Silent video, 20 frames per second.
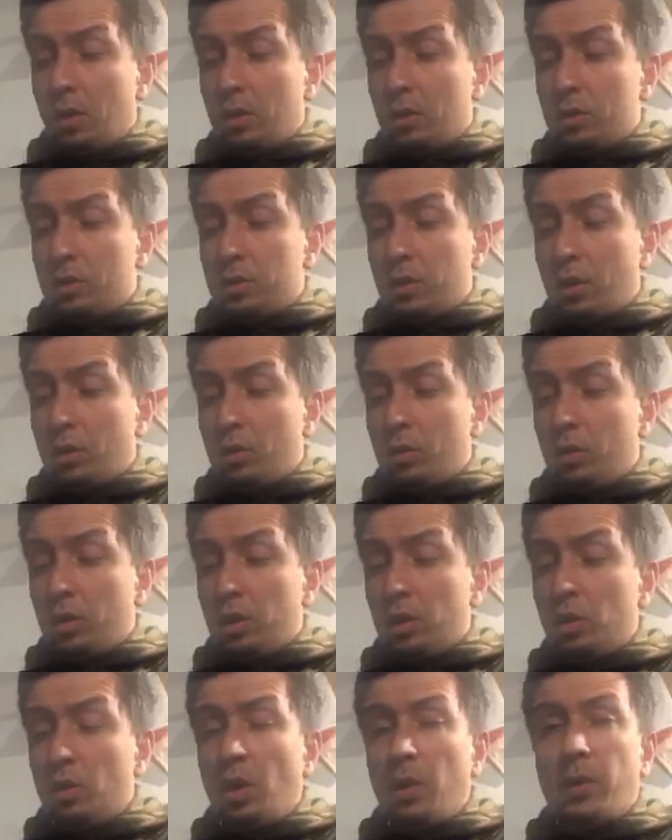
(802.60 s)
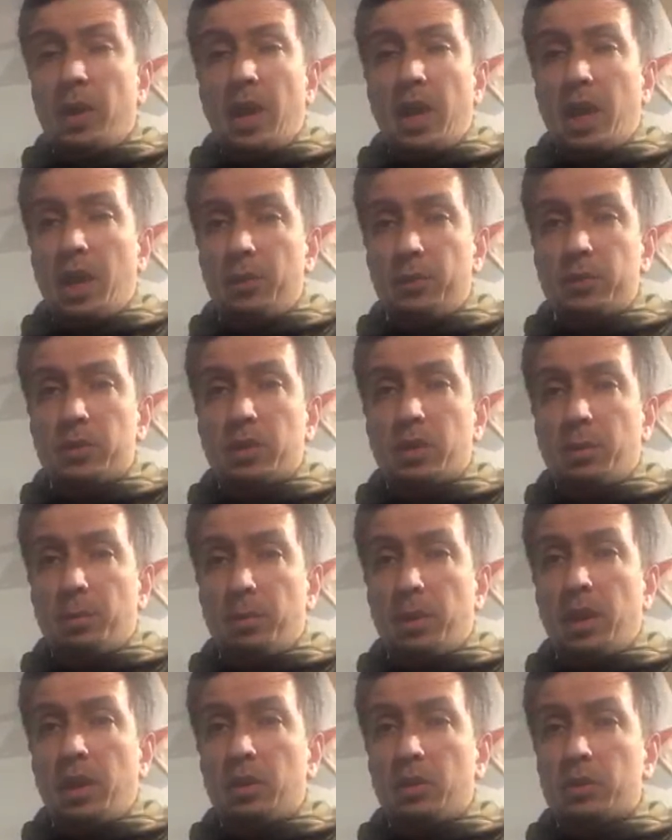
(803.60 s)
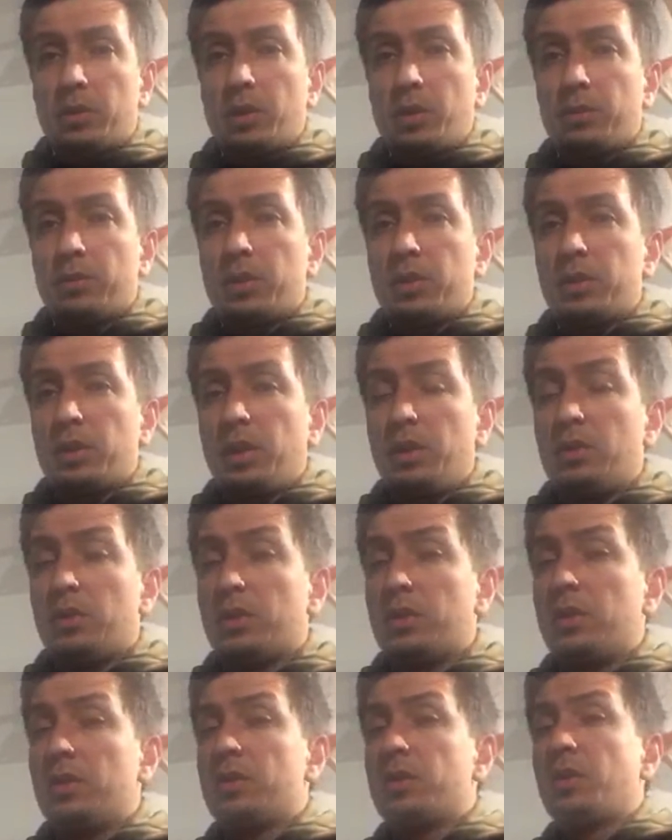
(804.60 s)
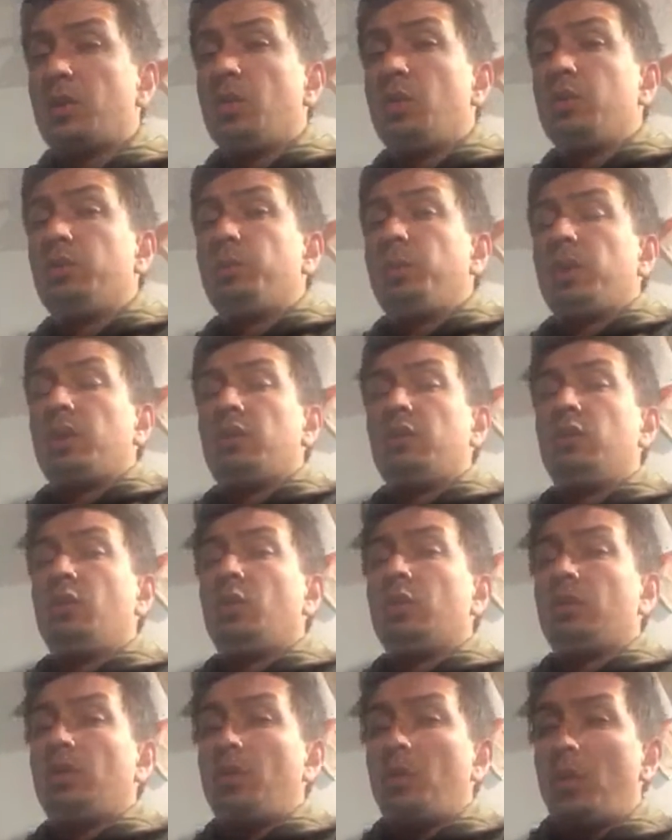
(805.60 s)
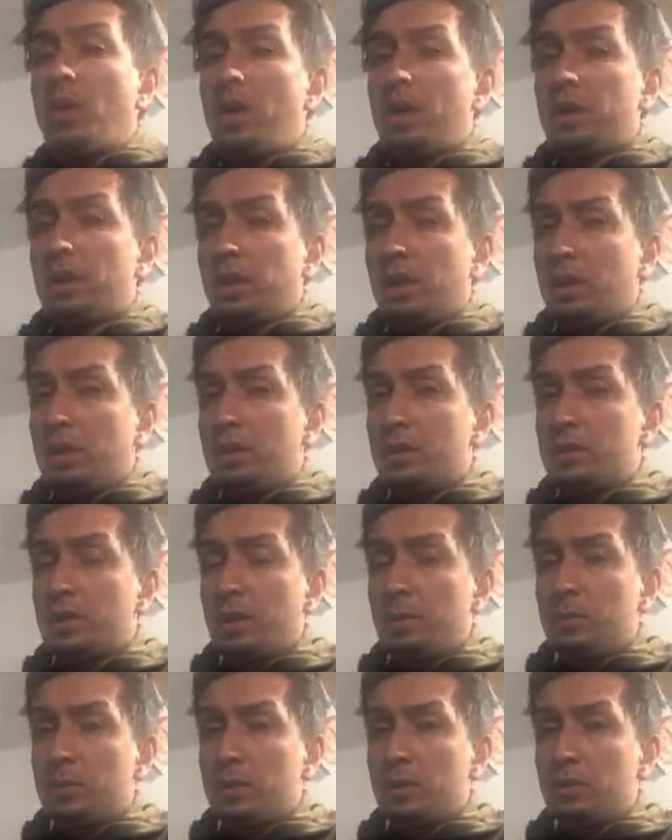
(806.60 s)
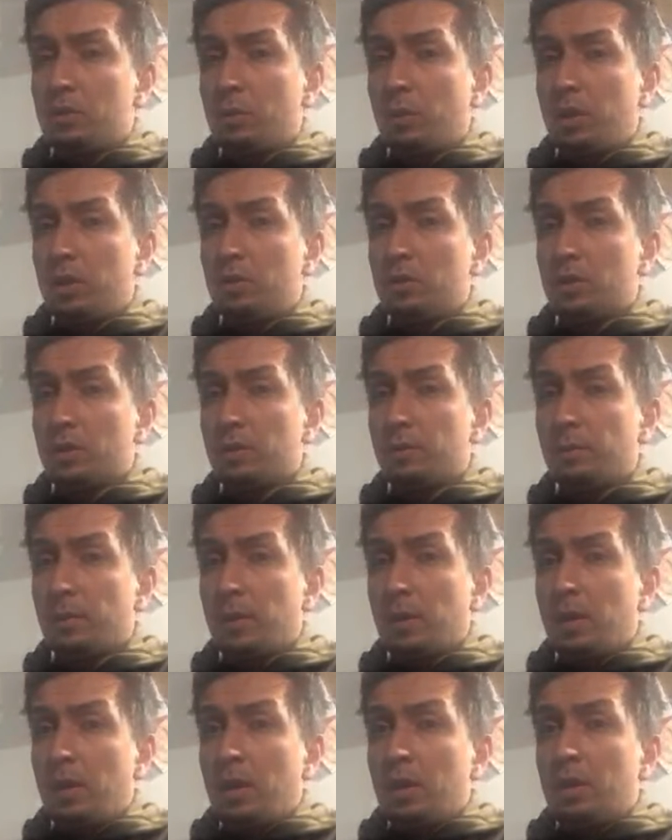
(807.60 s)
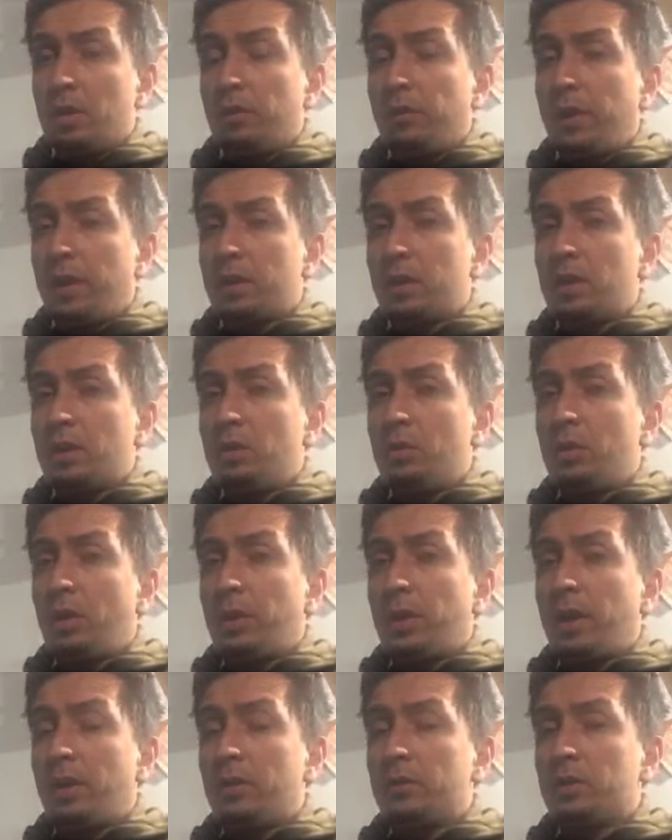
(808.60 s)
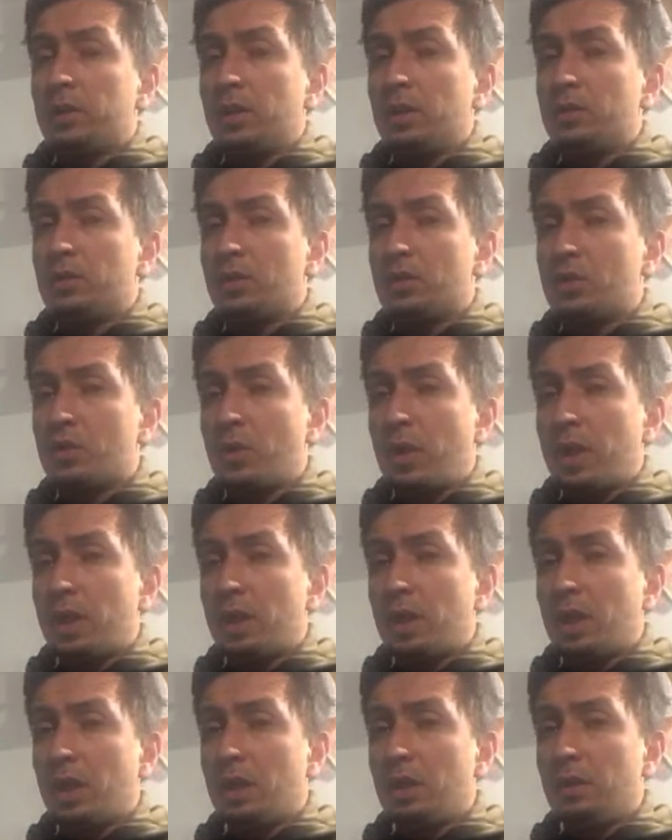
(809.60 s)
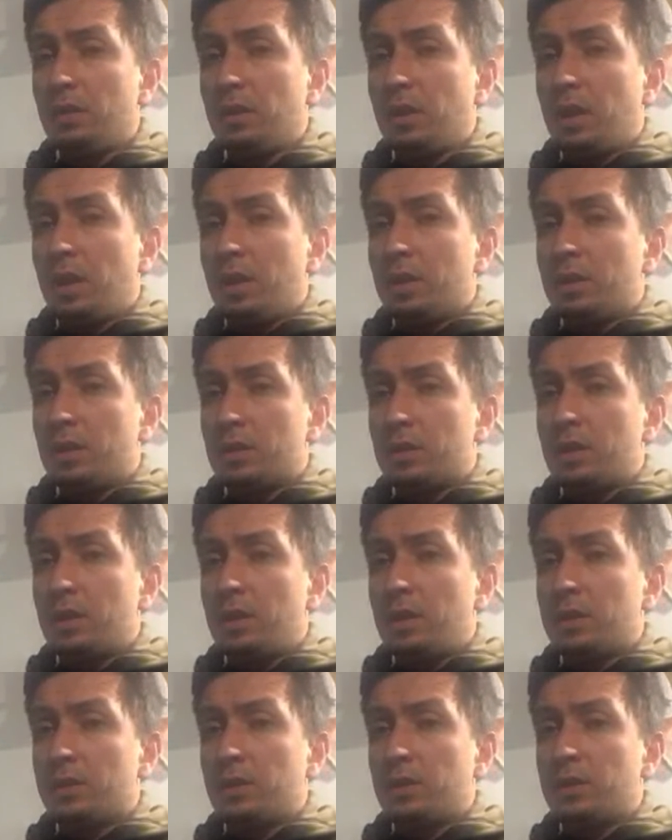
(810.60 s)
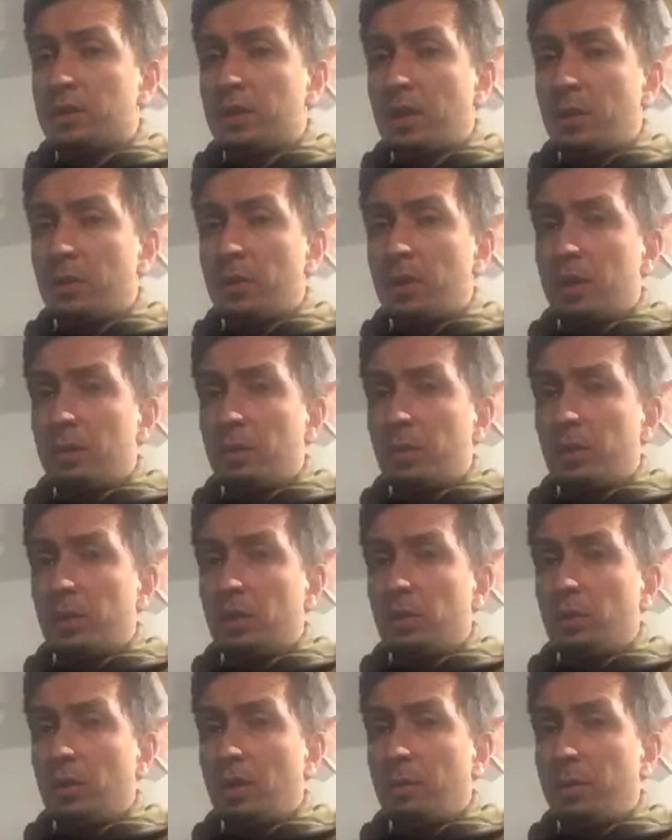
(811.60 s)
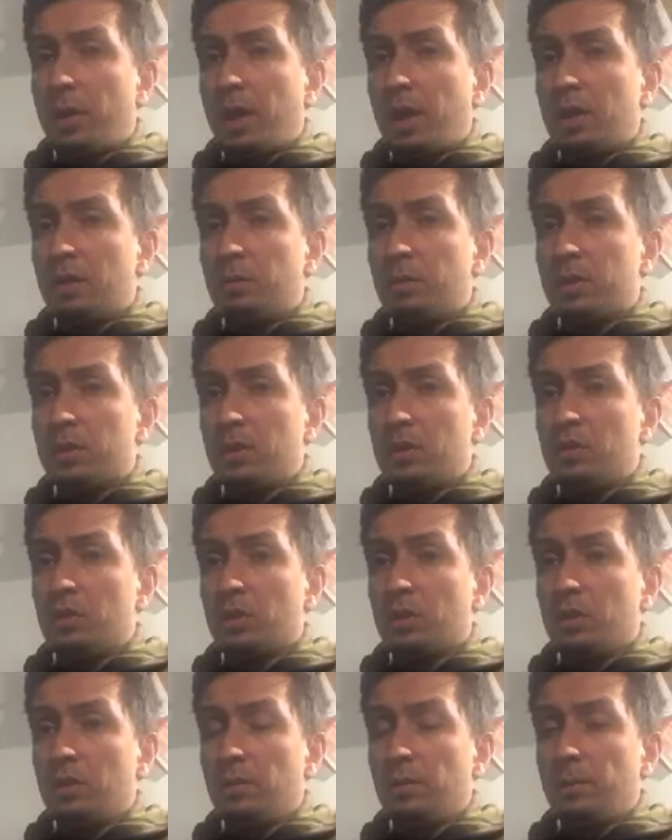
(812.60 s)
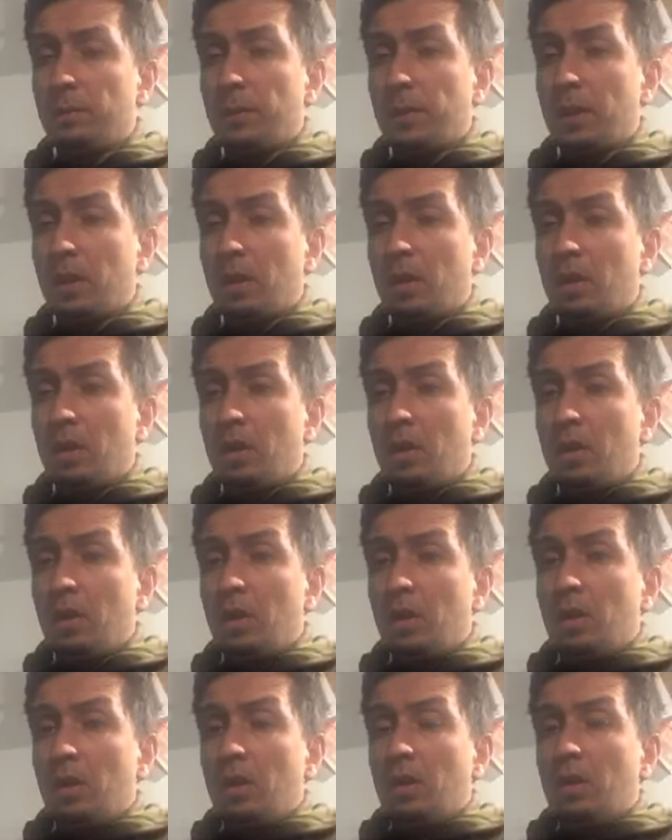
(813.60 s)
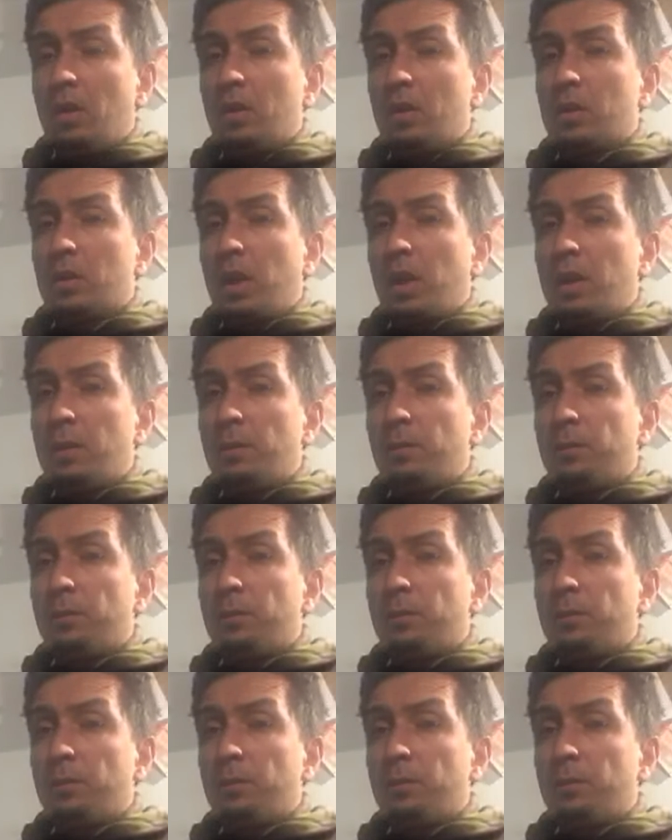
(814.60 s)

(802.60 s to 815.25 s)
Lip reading: so you don't have to compare yourself to teachers in schools because you're not working in the same situation. The fact that you don't have teacher training doesn't necessarily put you in a bad position. Okay,